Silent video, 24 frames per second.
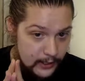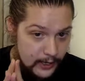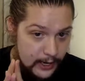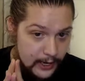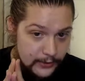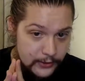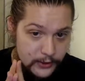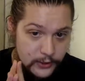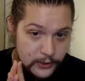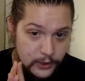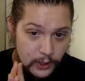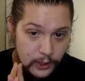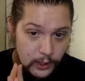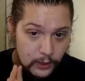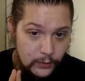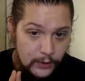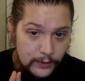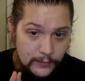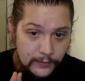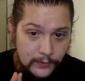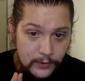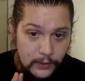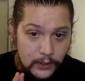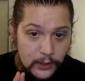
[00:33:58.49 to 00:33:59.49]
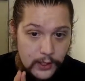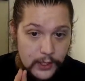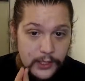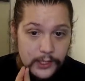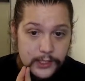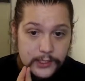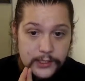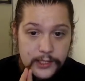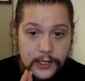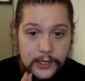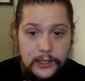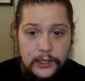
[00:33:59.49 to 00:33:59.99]
at the tall river.
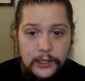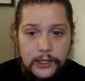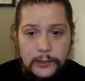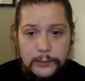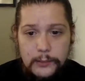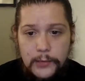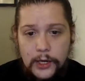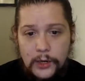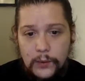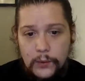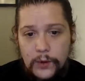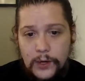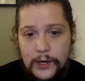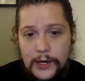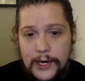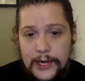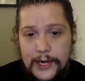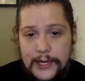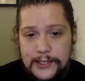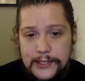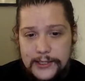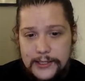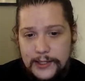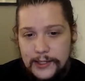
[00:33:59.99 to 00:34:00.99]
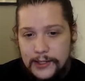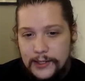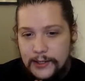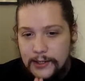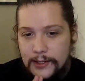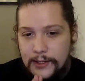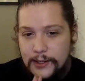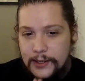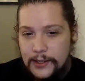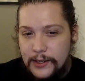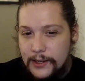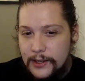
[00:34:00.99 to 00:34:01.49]
Suddenly Marwan asked,
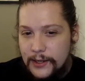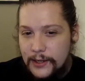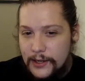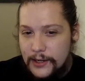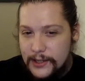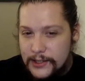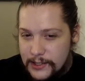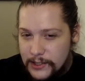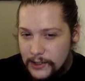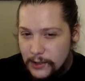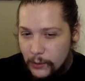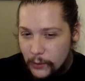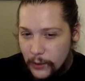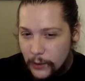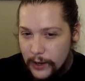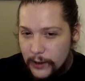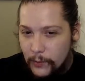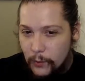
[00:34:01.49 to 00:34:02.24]
"Is there